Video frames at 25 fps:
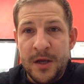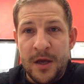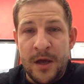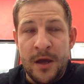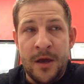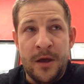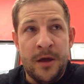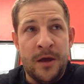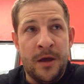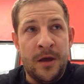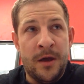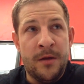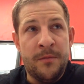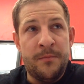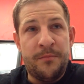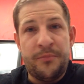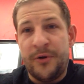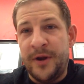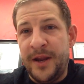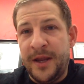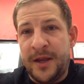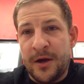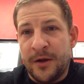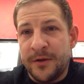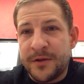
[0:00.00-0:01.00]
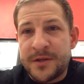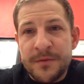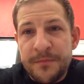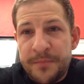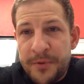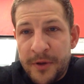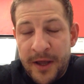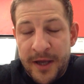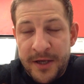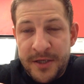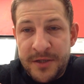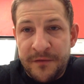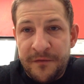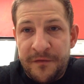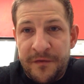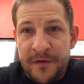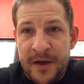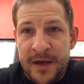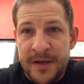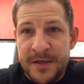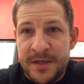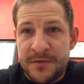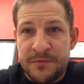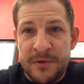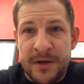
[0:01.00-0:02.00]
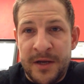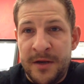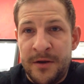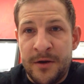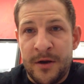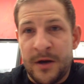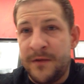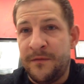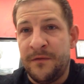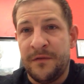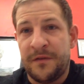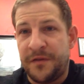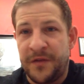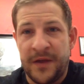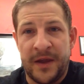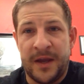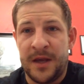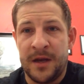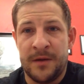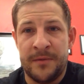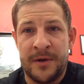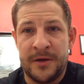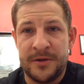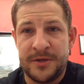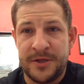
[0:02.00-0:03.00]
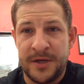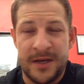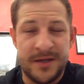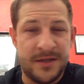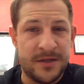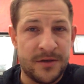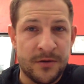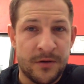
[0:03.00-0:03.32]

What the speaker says: pre-contemplation phases where you're not even thinking about change,